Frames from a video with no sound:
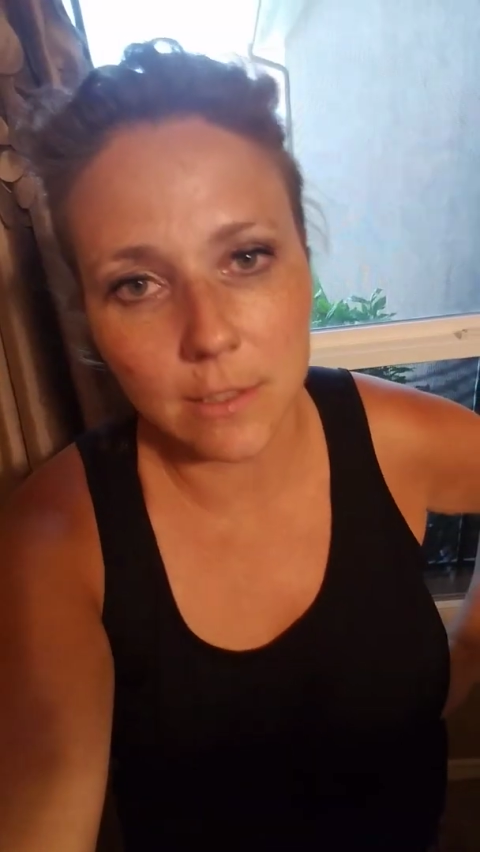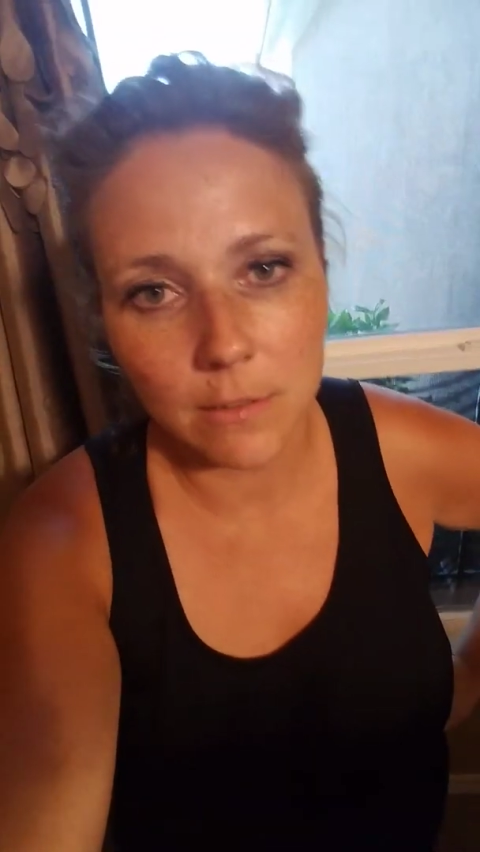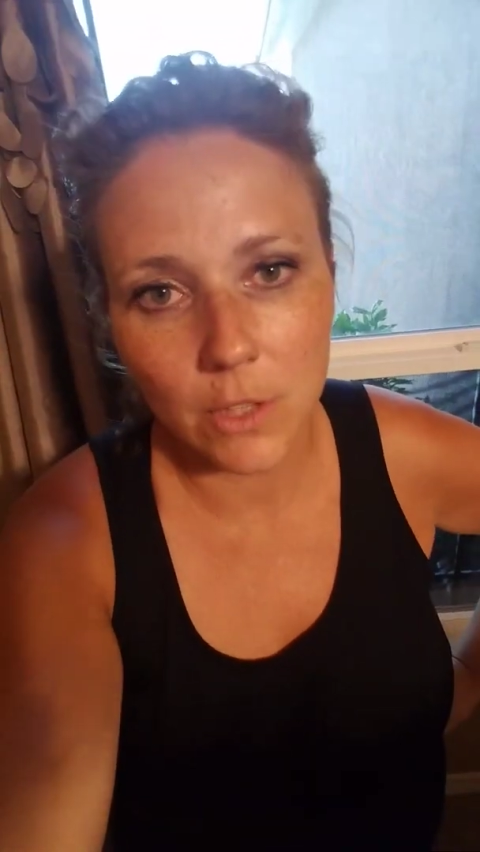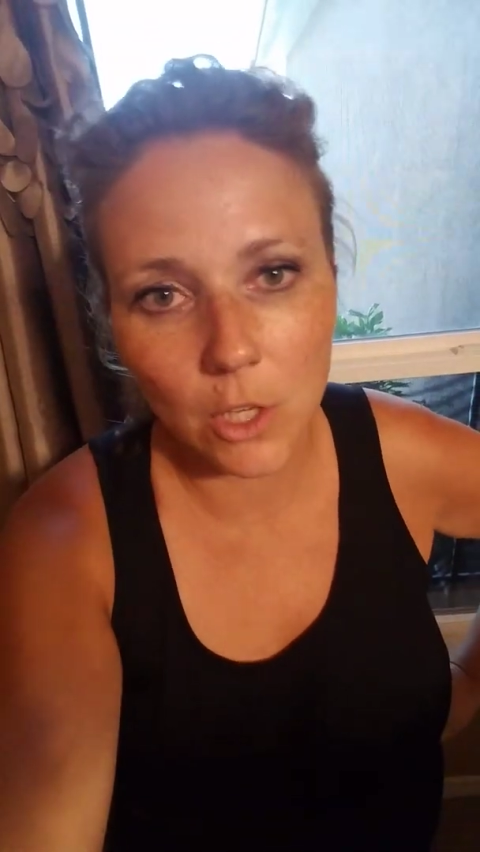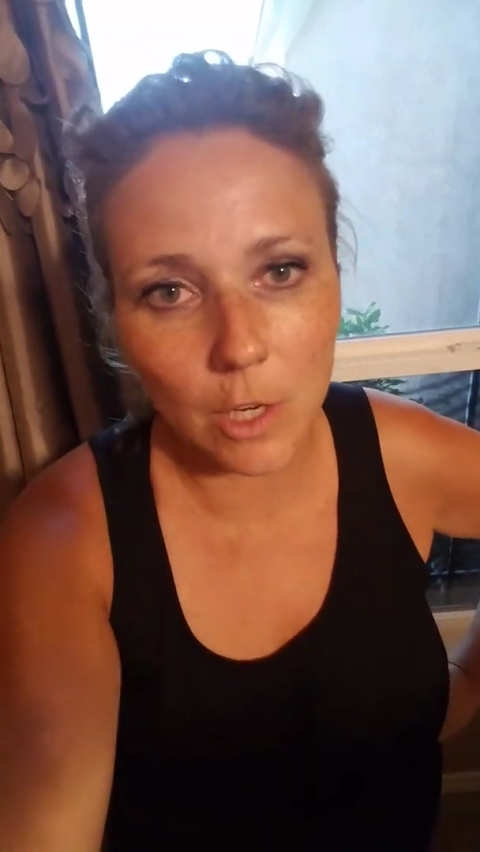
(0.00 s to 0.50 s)

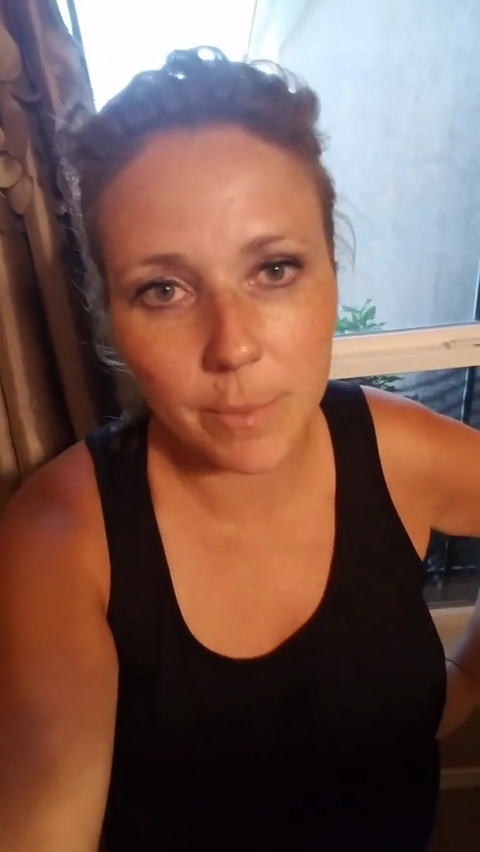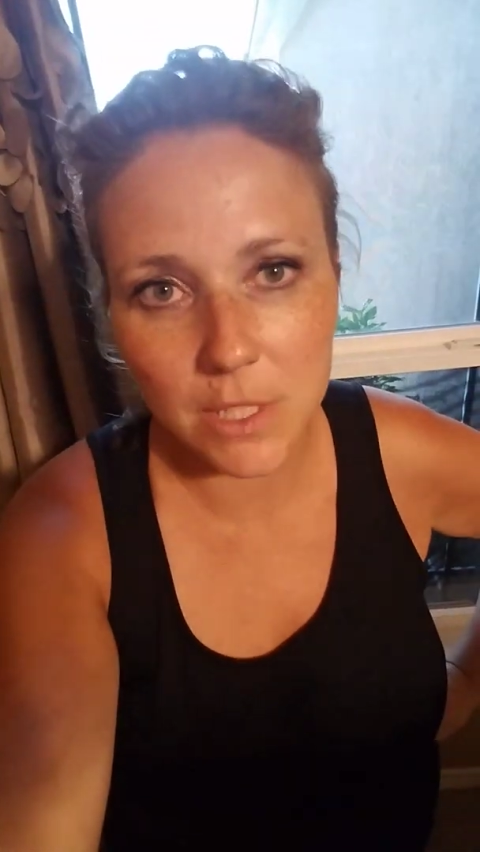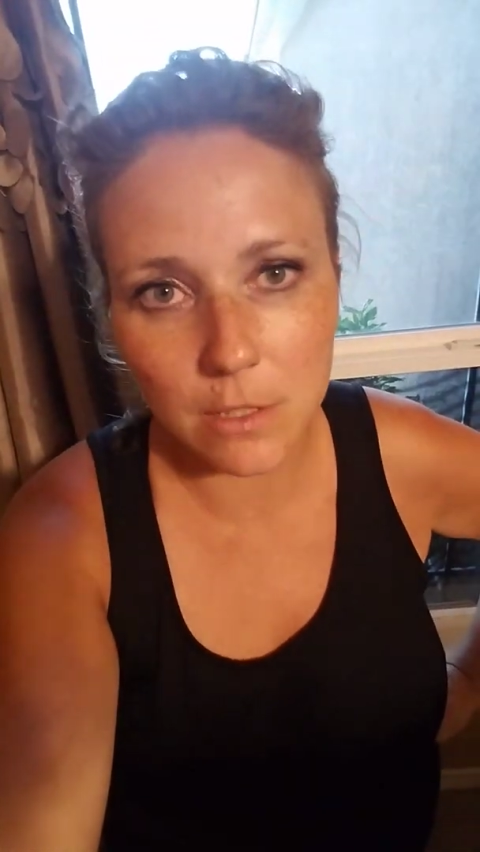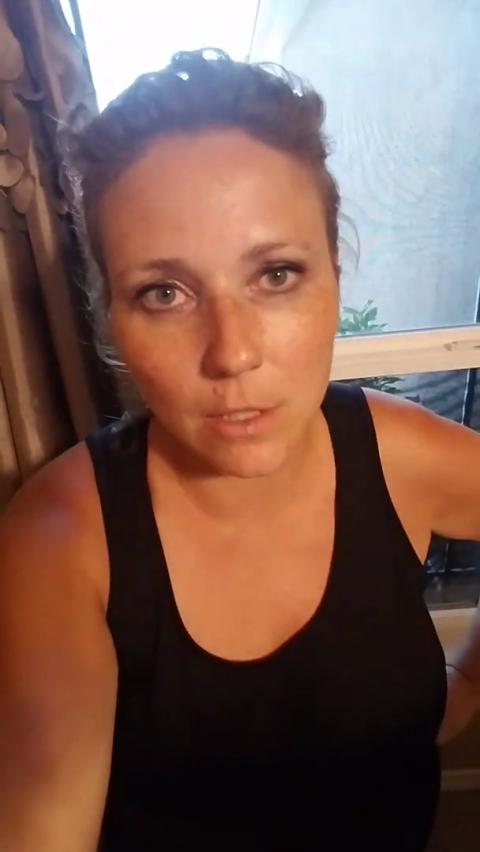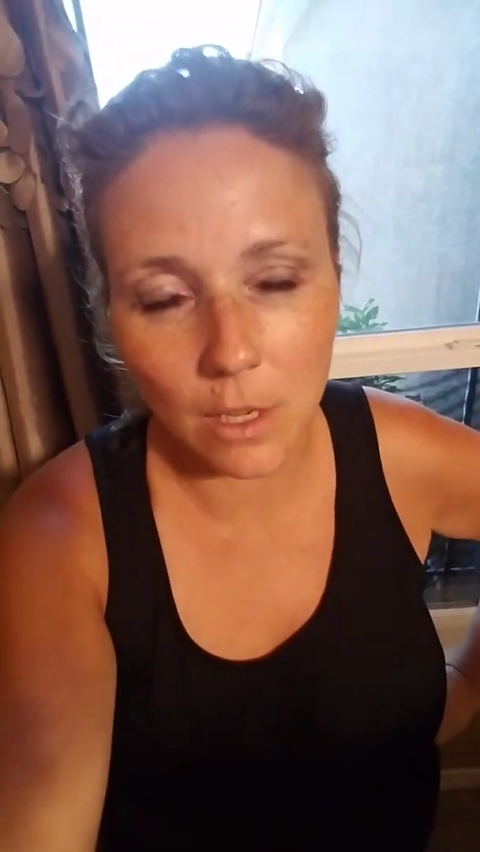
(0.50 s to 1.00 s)
The carpets
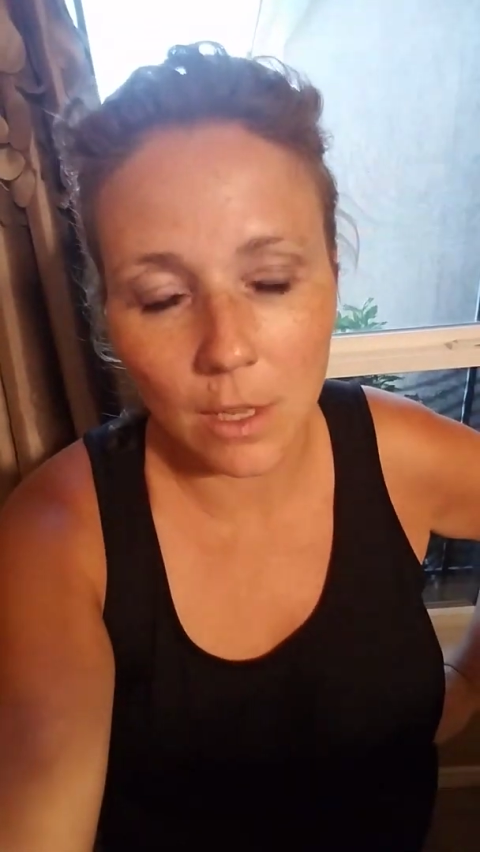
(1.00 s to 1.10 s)
look